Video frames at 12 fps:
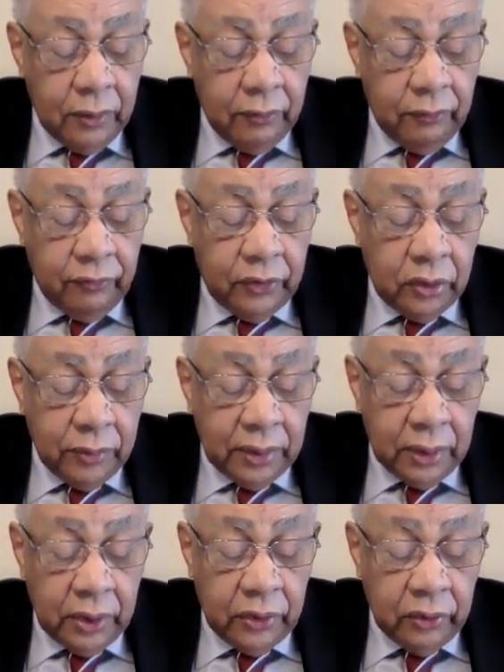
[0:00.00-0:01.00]
For
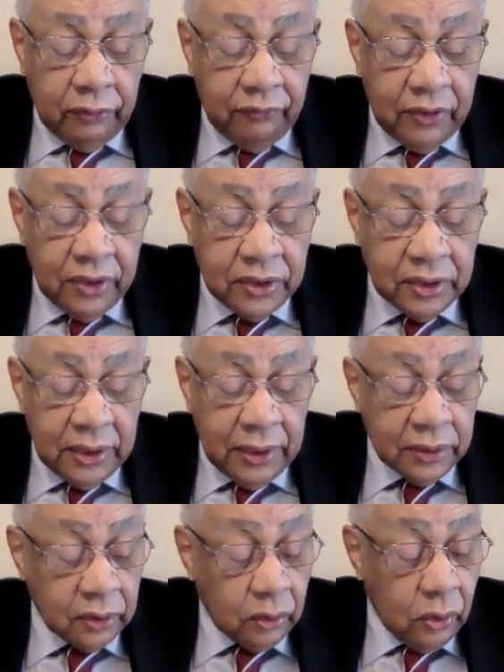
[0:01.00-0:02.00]
Newman, a university
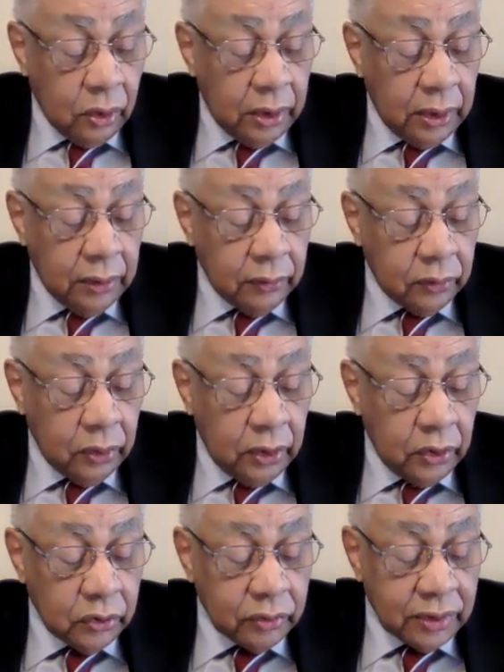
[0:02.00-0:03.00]
is, according to the
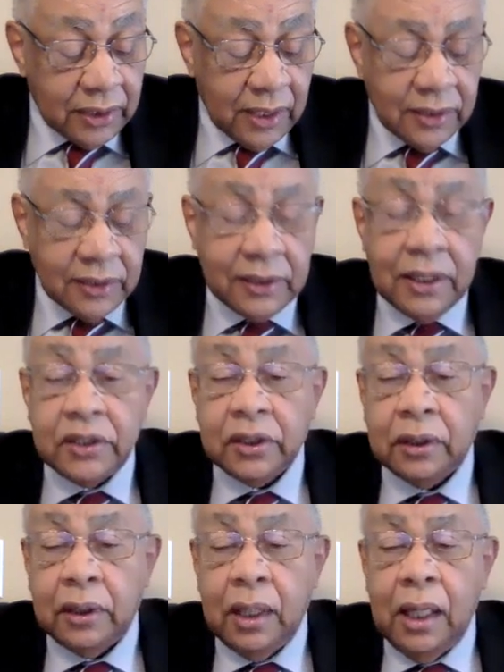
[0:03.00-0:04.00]
usual
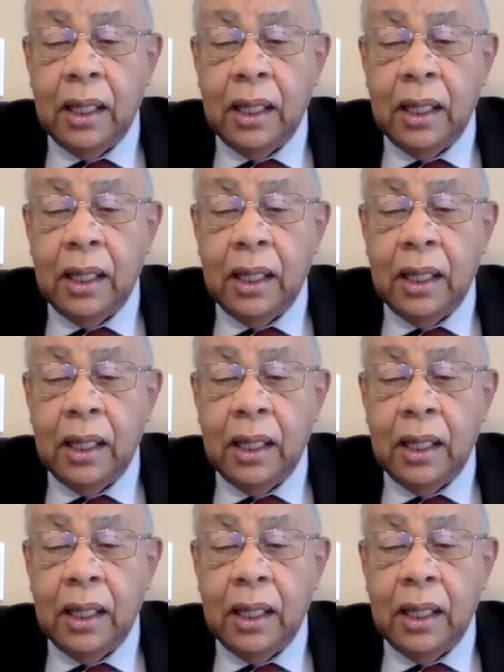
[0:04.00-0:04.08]
designation,